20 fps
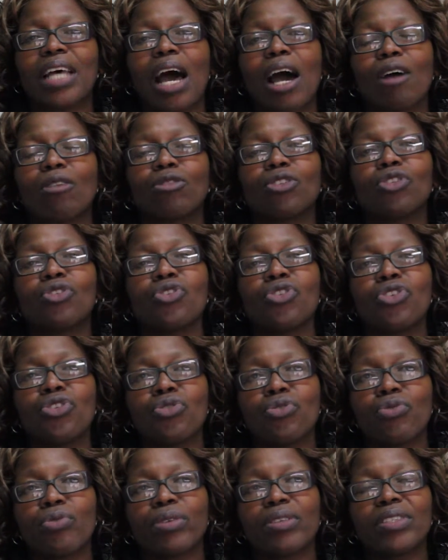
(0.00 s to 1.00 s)
how to
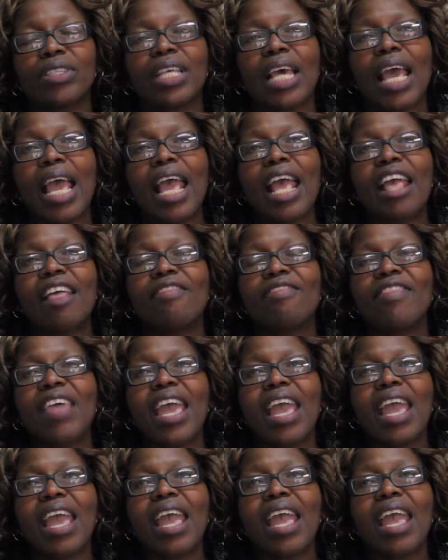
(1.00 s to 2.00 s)
use
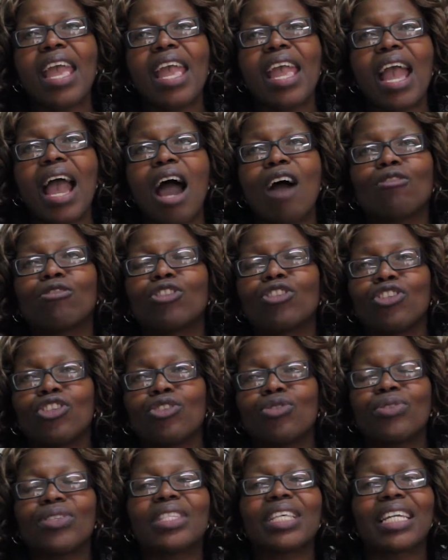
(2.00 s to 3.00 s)

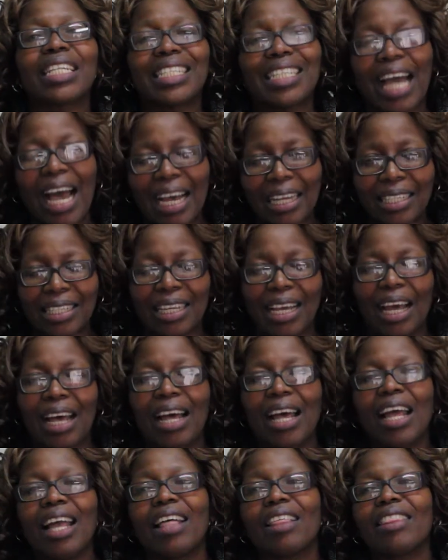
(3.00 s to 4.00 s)
the data
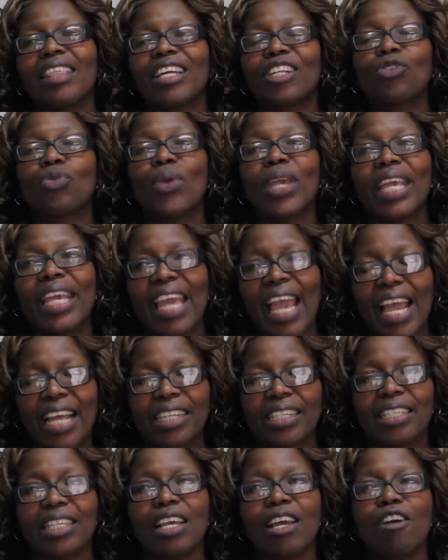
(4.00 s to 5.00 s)
that we
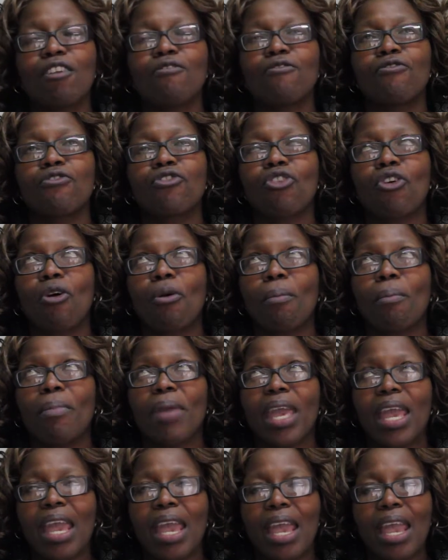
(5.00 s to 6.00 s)
get from
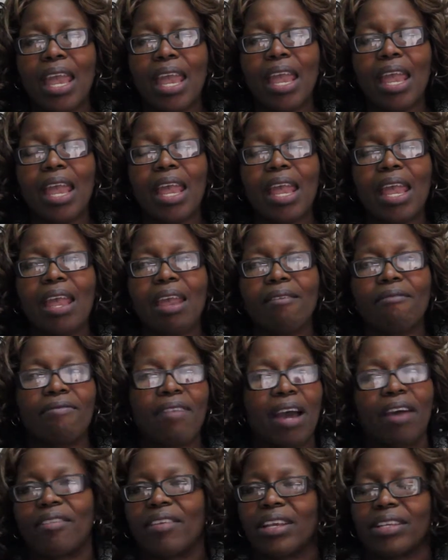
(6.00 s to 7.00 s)

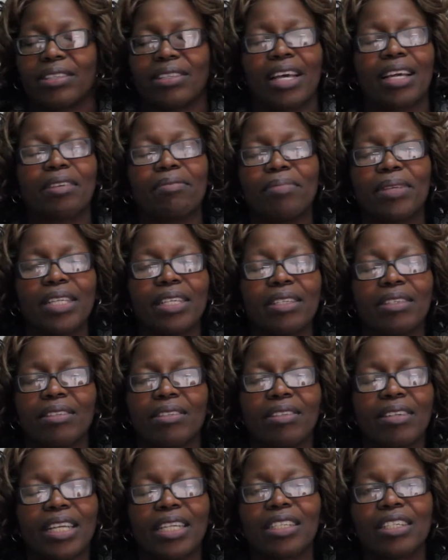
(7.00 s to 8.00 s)
various
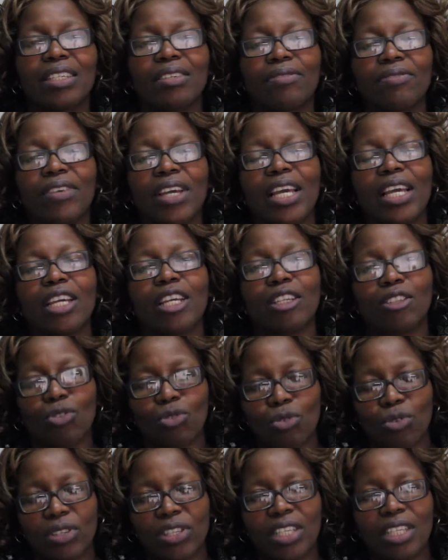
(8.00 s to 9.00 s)
administrative
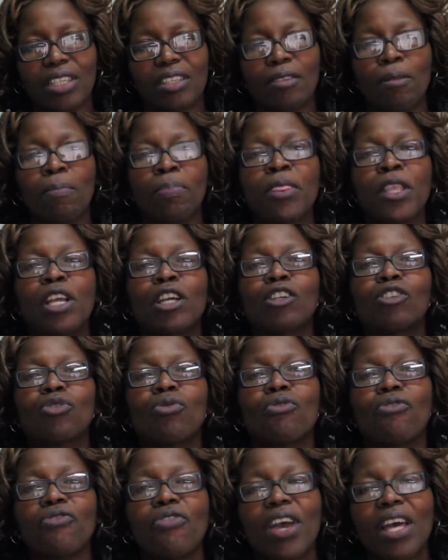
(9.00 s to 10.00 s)
sources
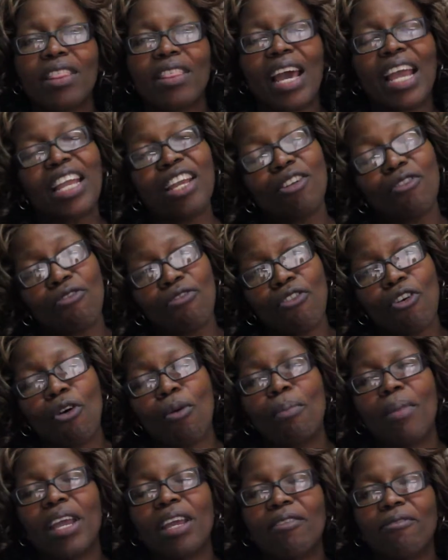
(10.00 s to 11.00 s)
to further
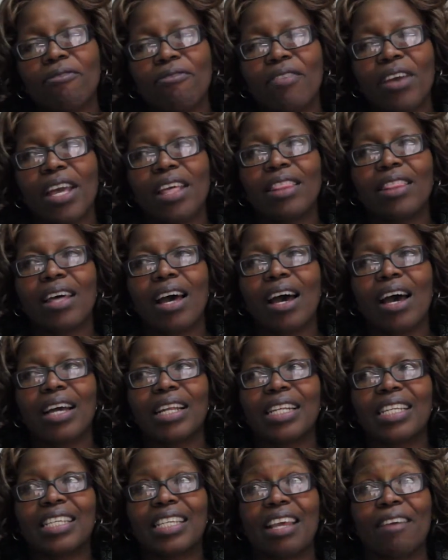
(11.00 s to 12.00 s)
inform and
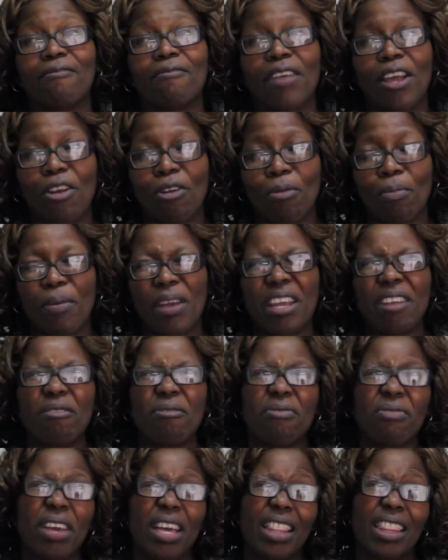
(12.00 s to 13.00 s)
further develop
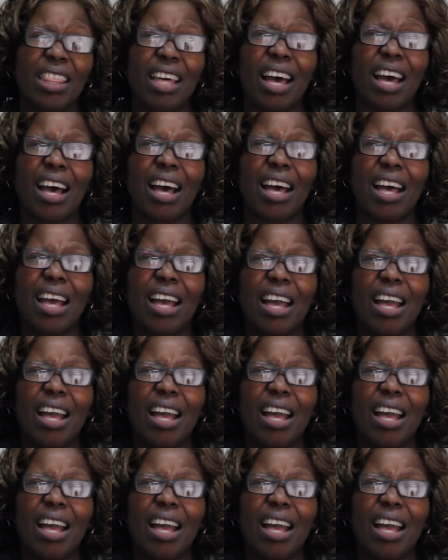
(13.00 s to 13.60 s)
and further